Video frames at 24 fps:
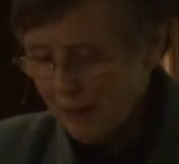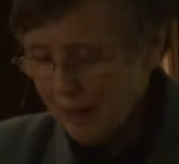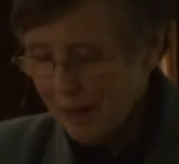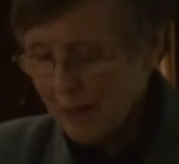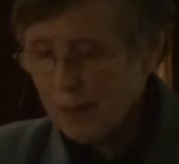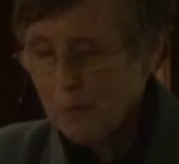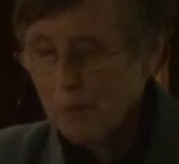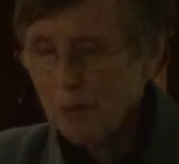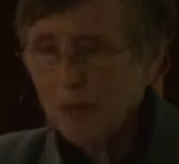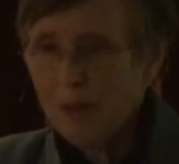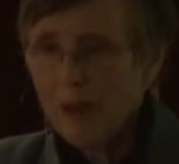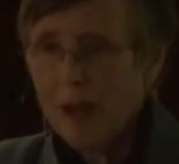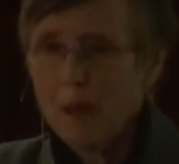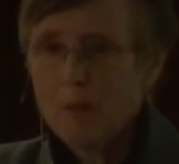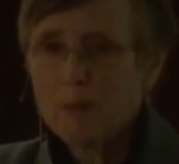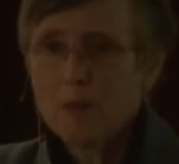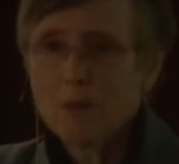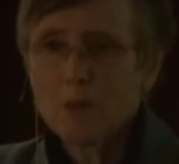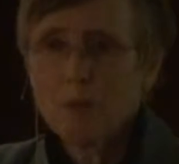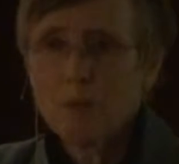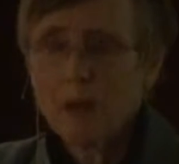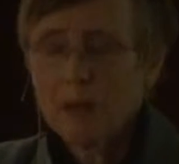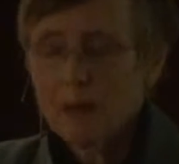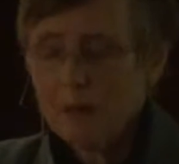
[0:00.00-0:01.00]
and perhaps
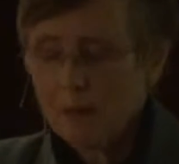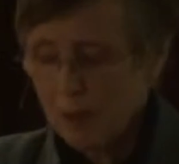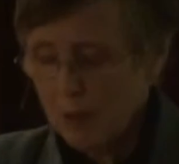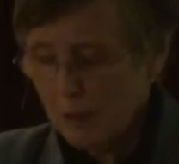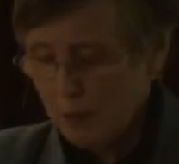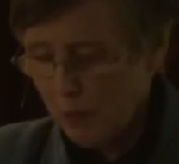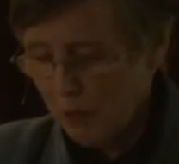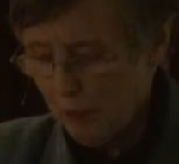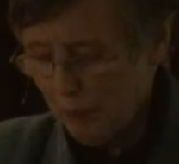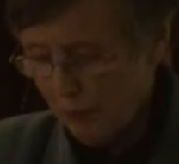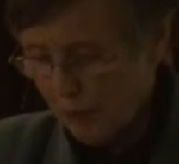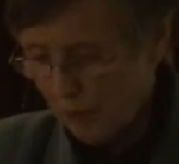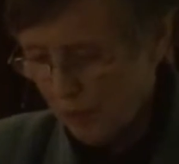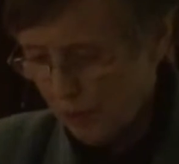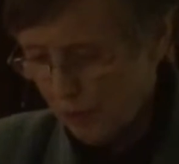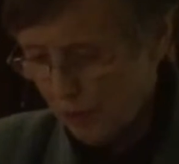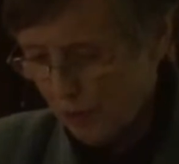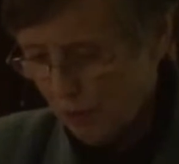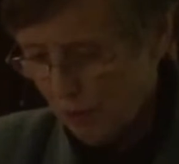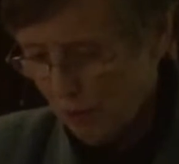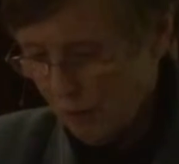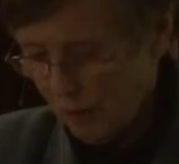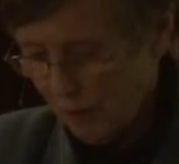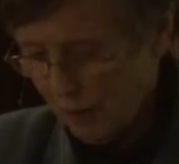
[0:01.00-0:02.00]
the way the Spirit
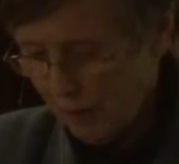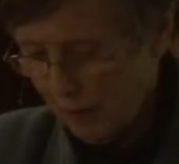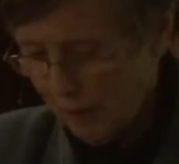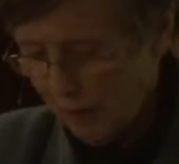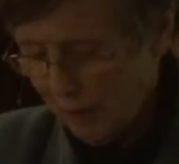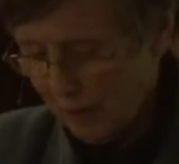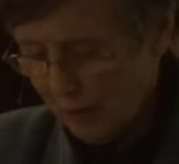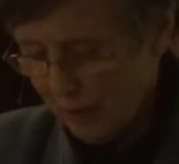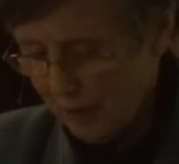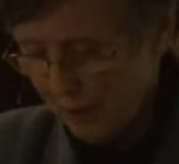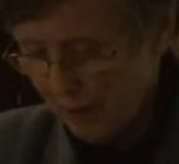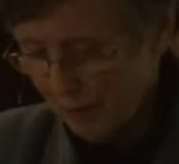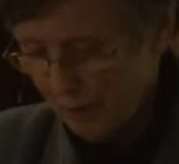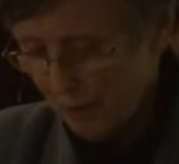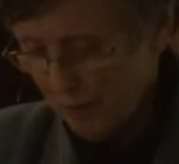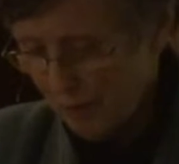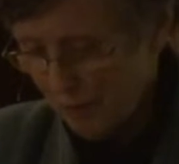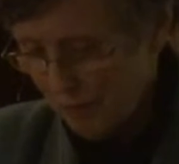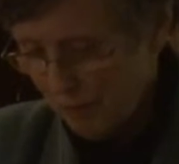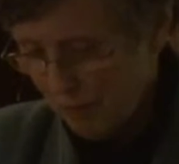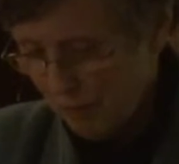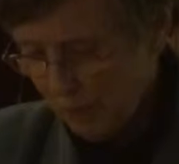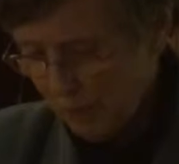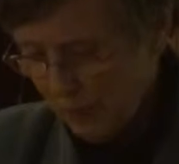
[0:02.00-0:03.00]
stirs in us.
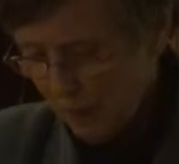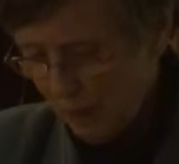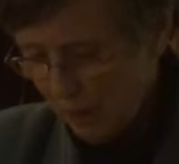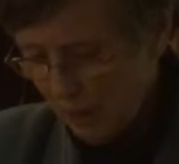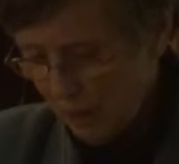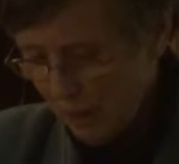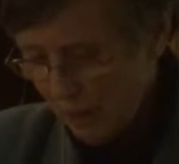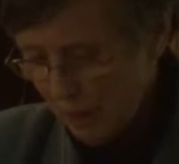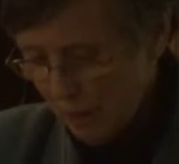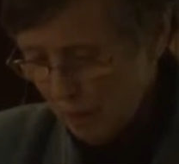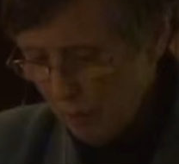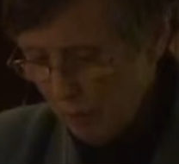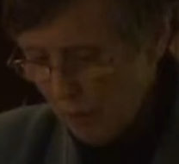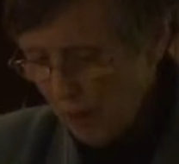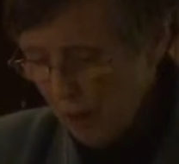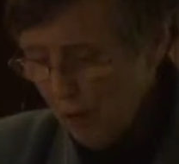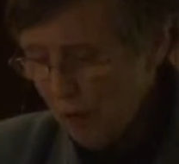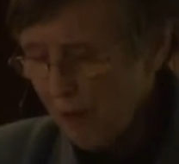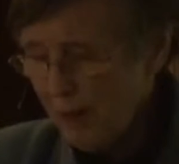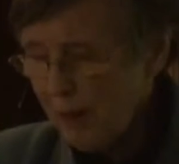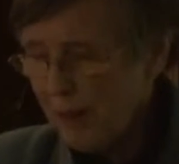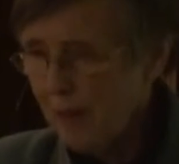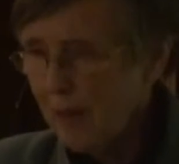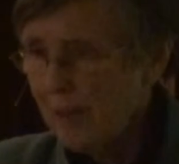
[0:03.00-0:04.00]

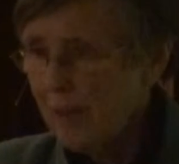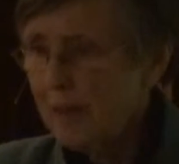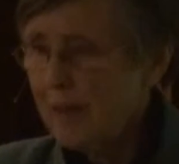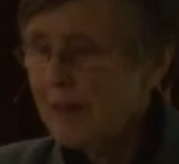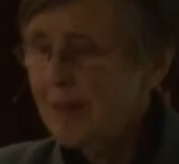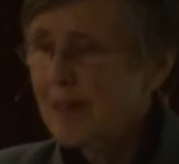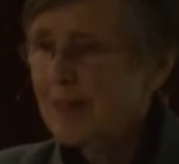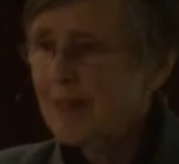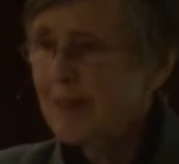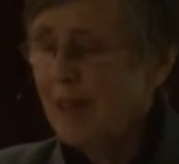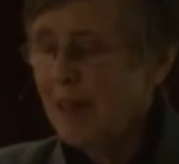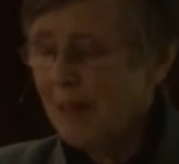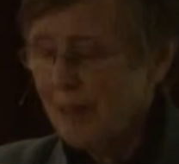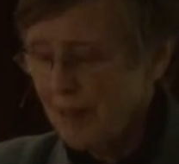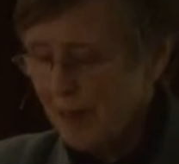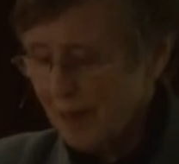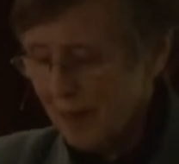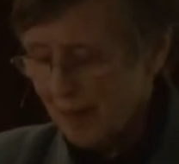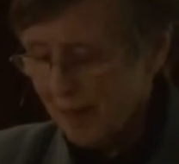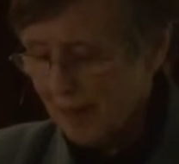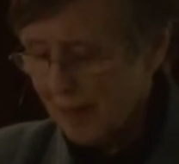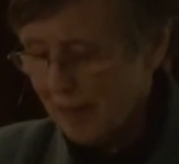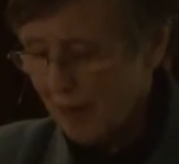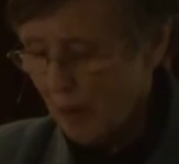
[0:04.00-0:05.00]
Mary
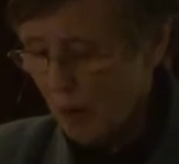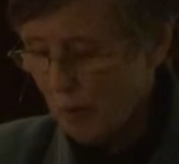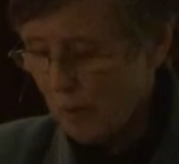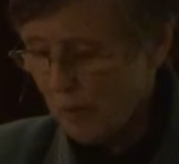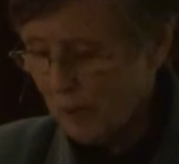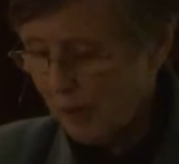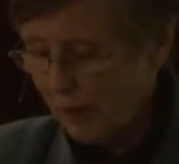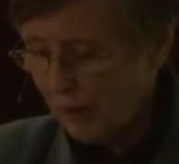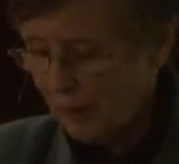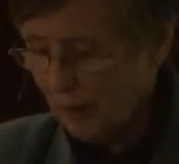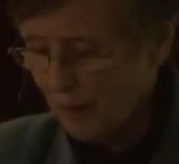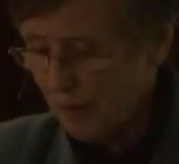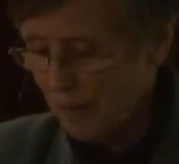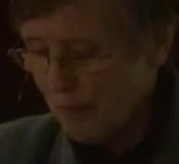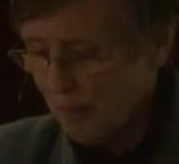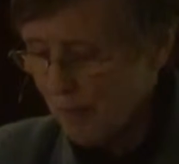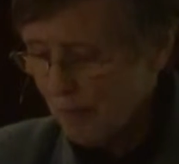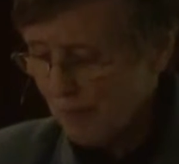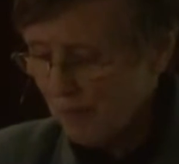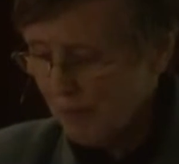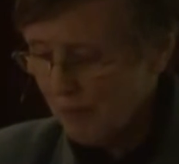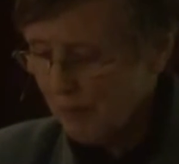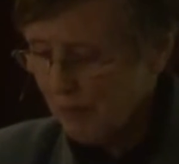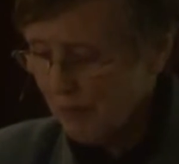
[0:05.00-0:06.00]
senses something.
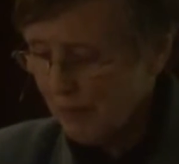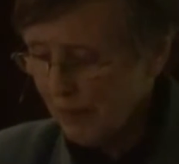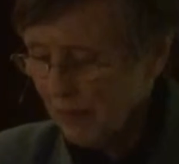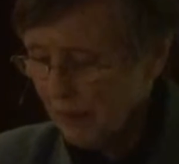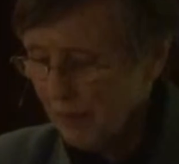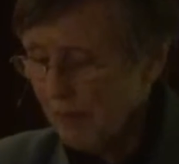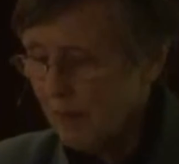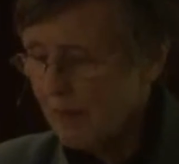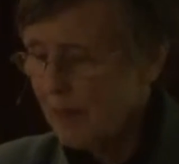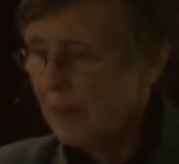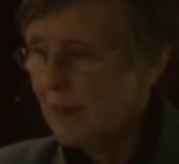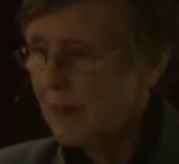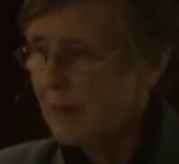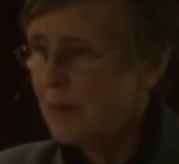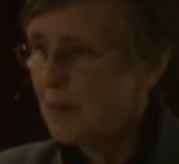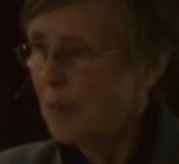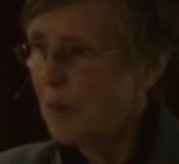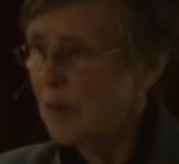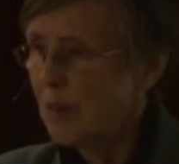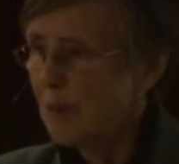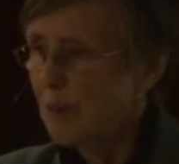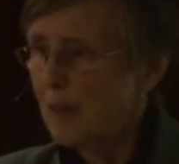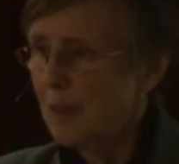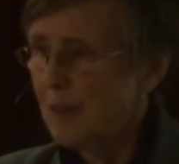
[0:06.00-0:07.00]
So
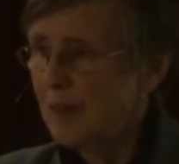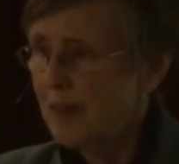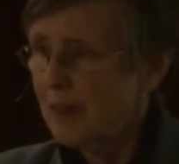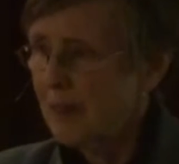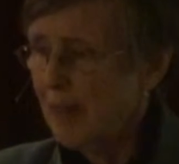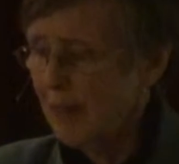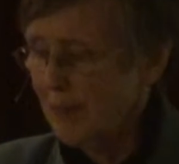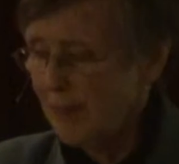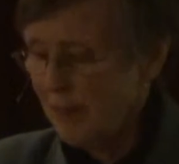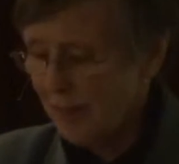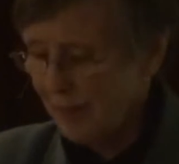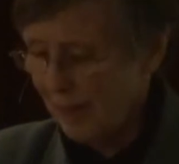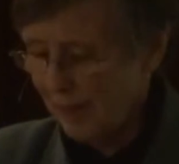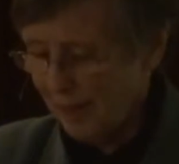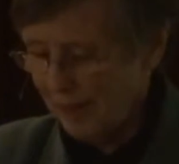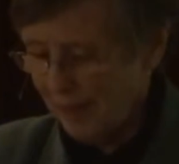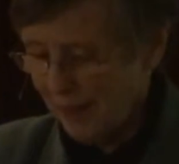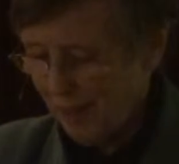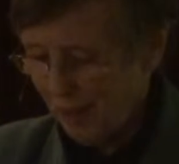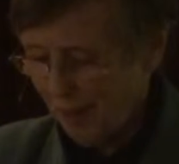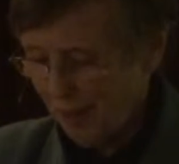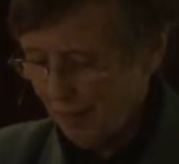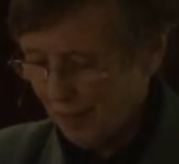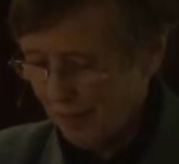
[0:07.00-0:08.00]
there's a sensing
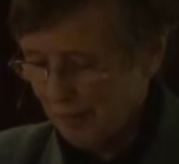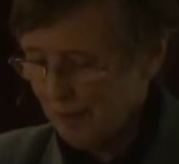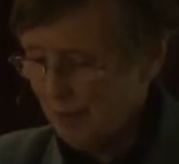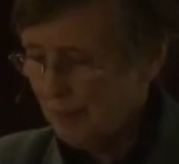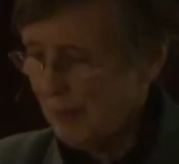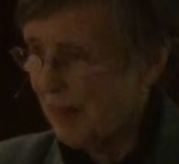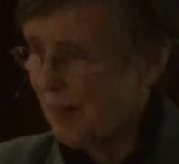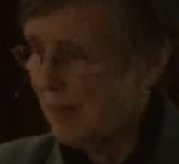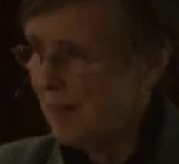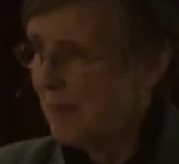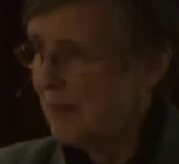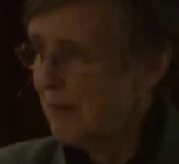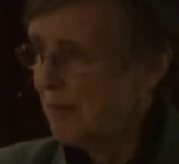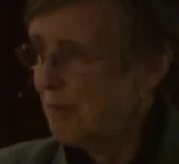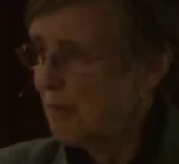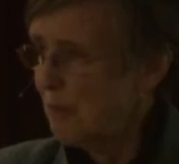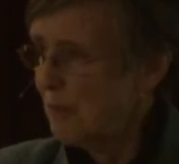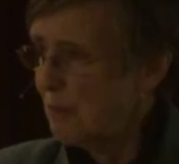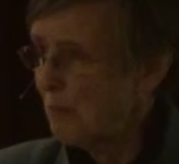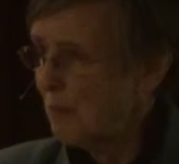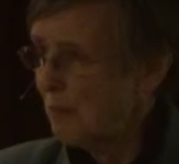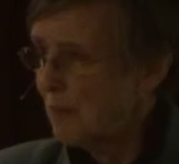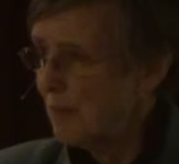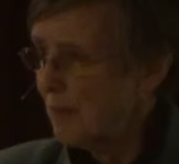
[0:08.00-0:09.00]
there.
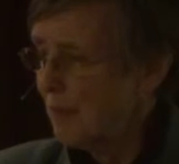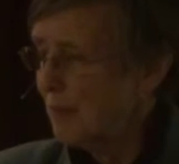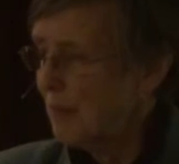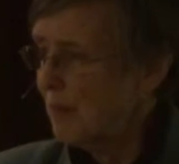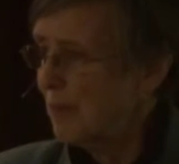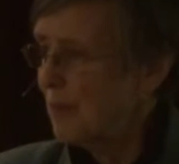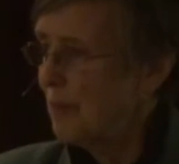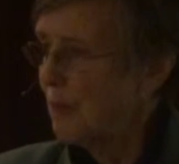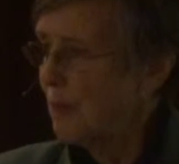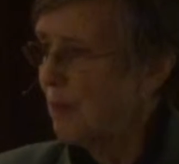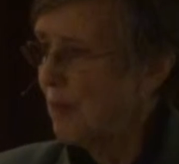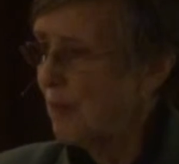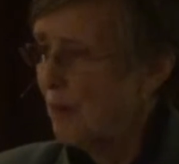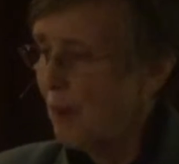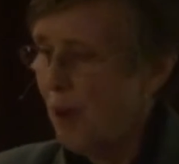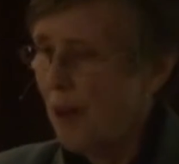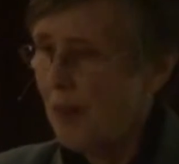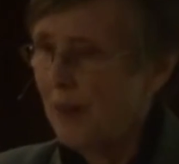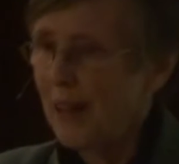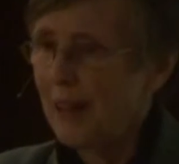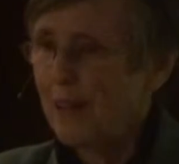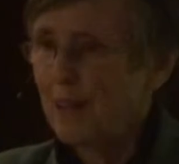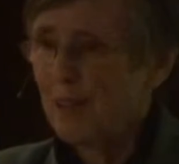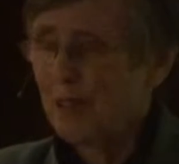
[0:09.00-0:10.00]
You can call
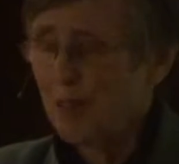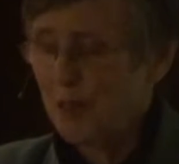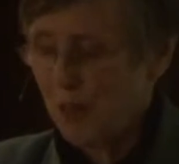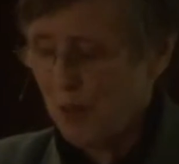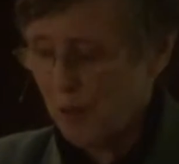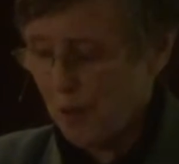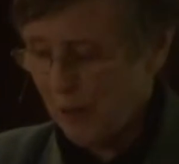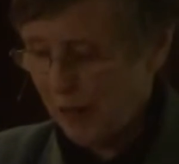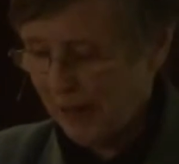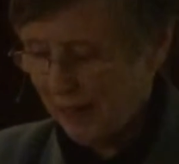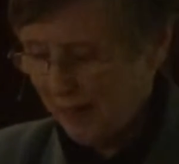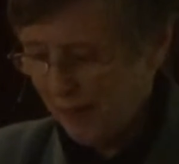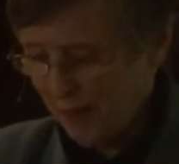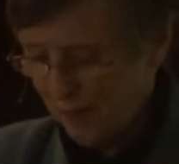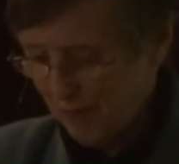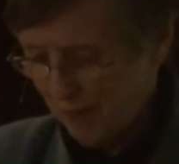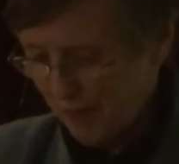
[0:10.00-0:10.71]
that a stirring.